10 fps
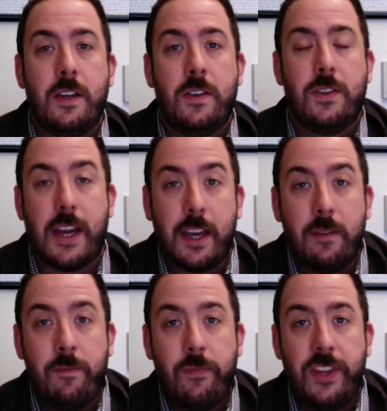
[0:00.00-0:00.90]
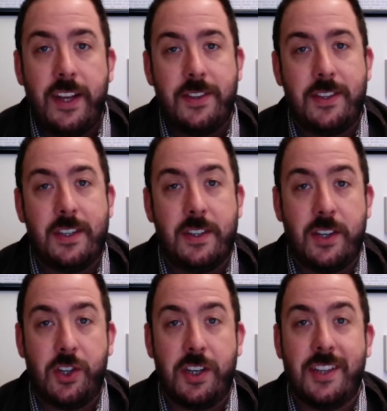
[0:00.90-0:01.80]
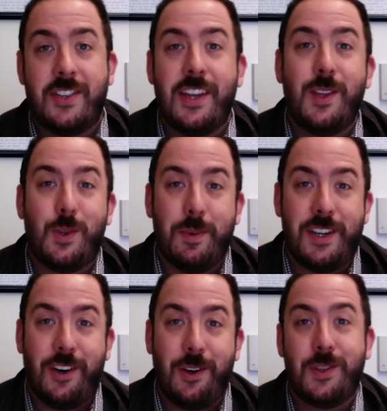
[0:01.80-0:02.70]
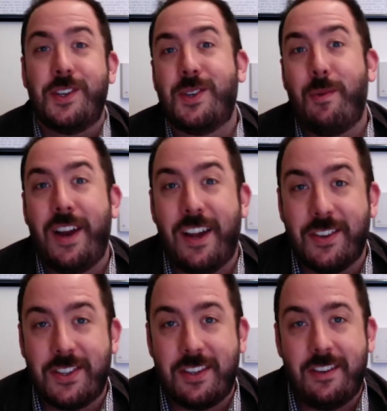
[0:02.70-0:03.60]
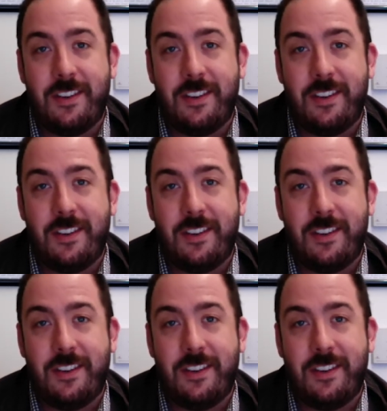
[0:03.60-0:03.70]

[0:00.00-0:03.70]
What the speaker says: Second is the decision to send those materials to someone else.